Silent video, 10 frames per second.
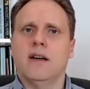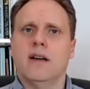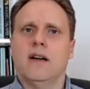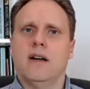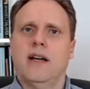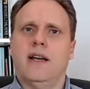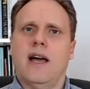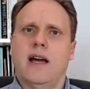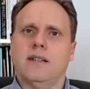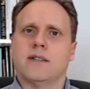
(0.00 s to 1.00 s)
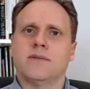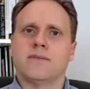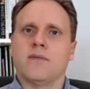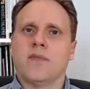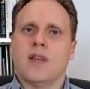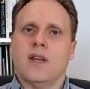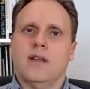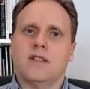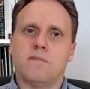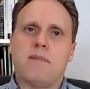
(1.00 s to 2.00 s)
It has
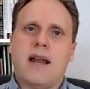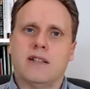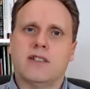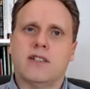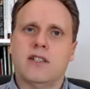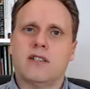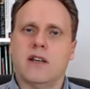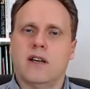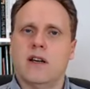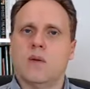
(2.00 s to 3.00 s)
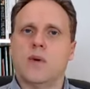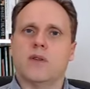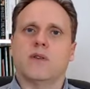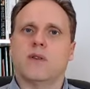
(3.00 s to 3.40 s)
its balance sheet with